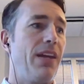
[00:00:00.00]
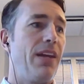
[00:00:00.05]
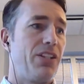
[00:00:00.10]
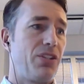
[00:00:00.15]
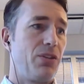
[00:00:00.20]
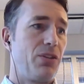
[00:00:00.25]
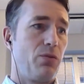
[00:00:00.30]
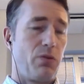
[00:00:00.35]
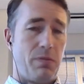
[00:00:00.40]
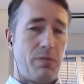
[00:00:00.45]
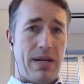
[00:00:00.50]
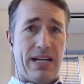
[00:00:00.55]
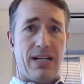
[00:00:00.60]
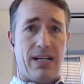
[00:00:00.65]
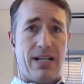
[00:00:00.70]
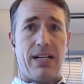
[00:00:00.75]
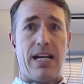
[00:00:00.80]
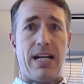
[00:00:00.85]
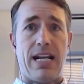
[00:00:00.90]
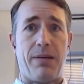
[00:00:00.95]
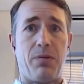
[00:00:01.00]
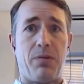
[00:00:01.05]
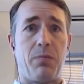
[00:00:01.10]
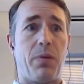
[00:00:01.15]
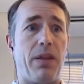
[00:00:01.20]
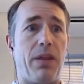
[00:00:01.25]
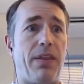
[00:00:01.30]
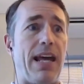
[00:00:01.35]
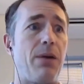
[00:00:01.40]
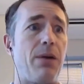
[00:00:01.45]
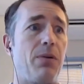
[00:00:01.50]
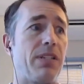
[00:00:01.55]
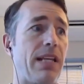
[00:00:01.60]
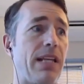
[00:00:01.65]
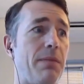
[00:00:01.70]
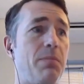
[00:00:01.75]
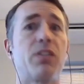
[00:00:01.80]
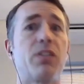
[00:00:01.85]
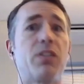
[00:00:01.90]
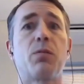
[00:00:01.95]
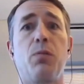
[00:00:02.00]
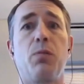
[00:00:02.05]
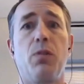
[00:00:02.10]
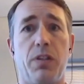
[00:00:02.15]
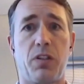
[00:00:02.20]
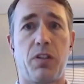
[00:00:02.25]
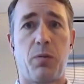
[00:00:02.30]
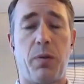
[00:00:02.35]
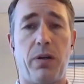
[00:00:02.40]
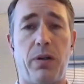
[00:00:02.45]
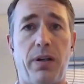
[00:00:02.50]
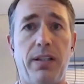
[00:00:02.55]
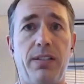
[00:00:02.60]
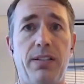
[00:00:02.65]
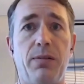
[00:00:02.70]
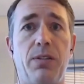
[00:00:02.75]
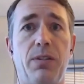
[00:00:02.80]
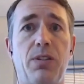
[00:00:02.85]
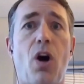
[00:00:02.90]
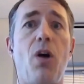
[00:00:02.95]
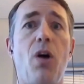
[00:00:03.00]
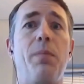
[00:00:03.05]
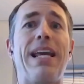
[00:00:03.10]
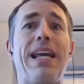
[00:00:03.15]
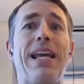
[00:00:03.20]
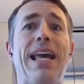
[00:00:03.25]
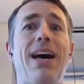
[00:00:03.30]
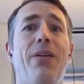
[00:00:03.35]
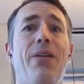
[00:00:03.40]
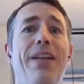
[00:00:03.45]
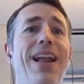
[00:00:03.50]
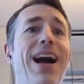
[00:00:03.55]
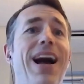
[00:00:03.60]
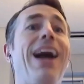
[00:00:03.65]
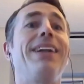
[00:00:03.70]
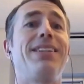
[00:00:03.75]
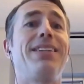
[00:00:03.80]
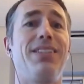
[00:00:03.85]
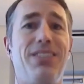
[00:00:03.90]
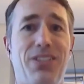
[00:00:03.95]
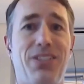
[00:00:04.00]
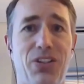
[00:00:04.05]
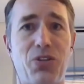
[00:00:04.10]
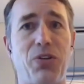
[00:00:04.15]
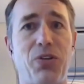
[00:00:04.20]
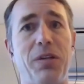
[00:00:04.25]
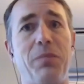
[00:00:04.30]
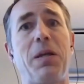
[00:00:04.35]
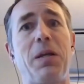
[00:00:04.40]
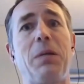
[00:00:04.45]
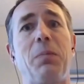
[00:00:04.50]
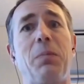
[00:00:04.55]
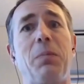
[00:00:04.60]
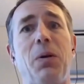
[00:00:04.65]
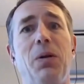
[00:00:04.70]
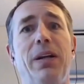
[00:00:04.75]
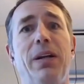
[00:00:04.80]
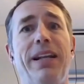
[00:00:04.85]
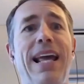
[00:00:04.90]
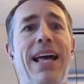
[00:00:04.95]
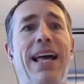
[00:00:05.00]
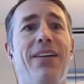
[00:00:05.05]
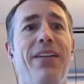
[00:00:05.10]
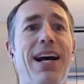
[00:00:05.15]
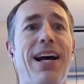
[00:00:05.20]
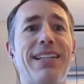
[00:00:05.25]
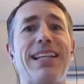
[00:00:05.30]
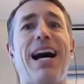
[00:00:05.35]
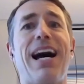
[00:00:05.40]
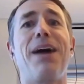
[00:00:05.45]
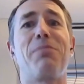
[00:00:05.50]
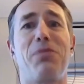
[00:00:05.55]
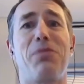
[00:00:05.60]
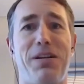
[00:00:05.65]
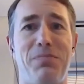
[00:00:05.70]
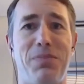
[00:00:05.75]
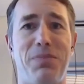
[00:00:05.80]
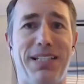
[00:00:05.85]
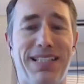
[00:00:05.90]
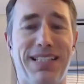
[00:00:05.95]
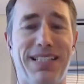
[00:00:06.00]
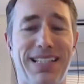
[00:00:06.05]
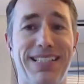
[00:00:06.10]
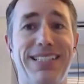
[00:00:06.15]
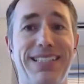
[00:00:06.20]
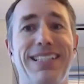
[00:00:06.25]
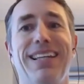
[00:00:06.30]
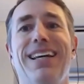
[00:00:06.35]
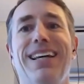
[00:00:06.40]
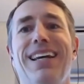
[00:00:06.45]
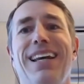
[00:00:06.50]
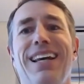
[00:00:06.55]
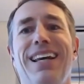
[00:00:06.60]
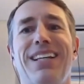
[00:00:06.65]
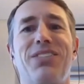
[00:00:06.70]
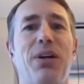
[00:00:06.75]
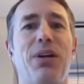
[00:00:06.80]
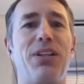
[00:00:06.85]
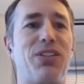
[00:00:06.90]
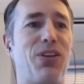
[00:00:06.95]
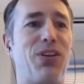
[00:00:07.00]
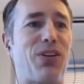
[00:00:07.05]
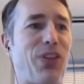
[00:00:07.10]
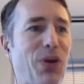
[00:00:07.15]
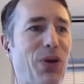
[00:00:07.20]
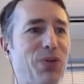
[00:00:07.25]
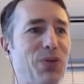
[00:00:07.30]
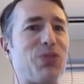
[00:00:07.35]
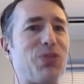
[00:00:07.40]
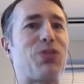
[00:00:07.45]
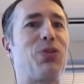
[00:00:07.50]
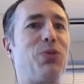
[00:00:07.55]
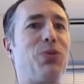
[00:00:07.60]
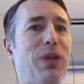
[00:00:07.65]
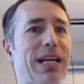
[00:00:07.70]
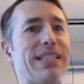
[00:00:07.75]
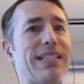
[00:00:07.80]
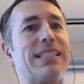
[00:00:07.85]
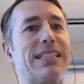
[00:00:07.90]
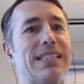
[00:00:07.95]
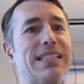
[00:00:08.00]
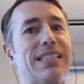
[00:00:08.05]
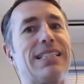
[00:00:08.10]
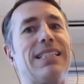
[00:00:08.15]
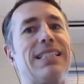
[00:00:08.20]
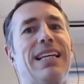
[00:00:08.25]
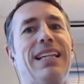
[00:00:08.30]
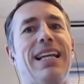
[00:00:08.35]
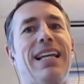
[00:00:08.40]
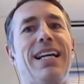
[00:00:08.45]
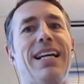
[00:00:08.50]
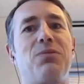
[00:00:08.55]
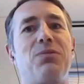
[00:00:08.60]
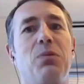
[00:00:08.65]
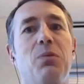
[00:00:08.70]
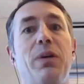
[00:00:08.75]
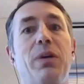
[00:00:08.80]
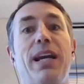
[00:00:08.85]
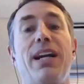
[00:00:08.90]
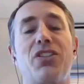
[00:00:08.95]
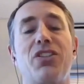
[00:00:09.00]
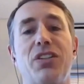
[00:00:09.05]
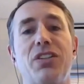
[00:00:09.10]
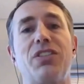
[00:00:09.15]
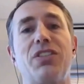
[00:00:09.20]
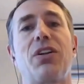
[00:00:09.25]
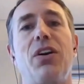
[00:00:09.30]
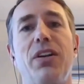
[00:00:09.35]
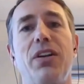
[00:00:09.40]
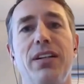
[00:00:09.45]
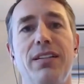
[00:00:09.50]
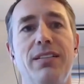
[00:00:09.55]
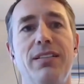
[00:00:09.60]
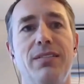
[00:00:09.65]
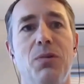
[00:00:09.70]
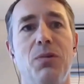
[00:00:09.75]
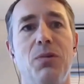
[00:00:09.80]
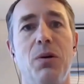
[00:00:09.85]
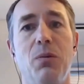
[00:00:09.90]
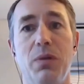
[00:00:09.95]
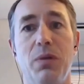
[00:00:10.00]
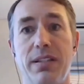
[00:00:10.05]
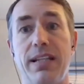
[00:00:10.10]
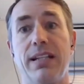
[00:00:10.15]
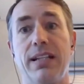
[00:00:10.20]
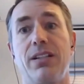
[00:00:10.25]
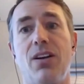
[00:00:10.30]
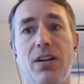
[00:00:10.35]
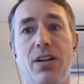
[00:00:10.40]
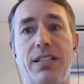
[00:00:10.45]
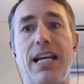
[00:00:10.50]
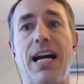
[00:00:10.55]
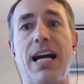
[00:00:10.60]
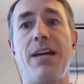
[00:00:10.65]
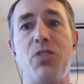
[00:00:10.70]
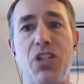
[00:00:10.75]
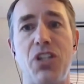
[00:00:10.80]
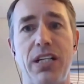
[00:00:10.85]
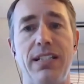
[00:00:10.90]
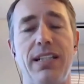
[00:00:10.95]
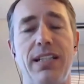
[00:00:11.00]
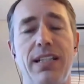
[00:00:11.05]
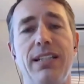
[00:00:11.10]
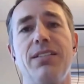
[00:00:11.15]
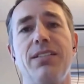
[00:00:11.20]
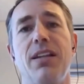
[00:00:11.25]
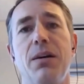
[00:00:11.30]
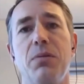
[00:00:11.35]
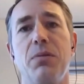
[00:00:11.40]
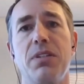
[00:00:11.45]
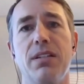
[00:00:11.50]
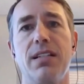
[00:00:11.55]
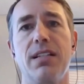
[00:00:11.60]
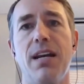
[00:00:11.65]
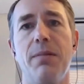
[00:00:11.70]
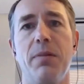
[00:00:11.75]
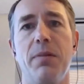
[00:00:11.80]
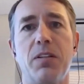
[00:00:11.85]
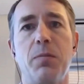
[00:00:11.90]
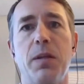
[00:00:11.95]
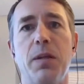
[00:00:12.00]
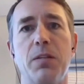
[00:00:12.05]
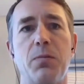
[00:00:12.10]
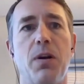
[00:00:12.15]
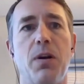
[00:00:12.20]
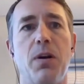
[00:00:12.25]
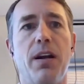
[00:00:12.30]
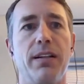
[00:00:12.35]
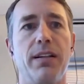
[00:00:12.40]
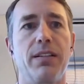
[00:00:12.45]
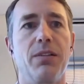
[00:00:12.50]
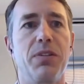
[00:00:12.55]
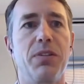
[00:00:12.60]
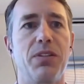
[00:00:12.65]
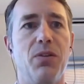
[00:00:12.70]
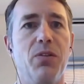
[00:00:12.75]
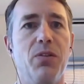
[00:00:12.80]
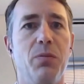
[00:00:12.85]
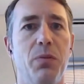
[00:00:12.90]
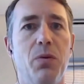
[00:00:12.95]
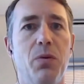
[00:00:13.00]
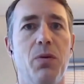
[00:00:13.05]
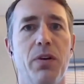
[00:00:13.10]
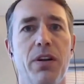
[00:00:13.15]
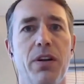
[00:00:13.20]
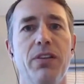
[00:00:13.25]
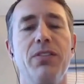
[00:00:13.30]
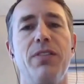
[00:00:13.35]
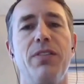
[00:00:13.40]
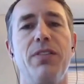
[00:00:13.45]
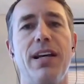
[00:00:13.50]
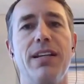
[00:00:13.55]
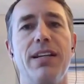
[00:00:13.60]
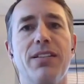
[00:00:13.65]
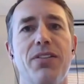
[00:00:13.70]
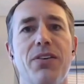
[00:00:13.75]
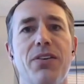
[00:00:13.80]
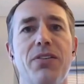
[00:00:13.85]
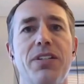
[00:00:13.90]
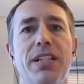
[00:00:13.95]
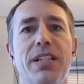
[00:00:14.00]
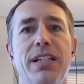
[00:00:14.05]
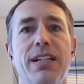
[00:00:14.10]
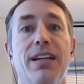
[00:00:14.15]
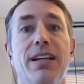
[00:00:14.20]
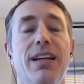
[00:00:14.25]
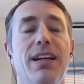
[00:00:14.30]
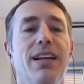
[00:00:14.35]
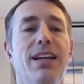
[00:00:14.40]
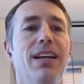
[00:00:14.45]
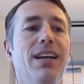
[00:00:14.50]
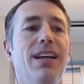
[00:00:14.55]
That shall remain unnamed. But that was a miserable experience, taught me how not to treat people and how not to operate a business. So I took those 2 lessons, and that's when we actually started what was then called TimeSheezy. So that was the time and expense product that we sold to Bullhorn in 2013.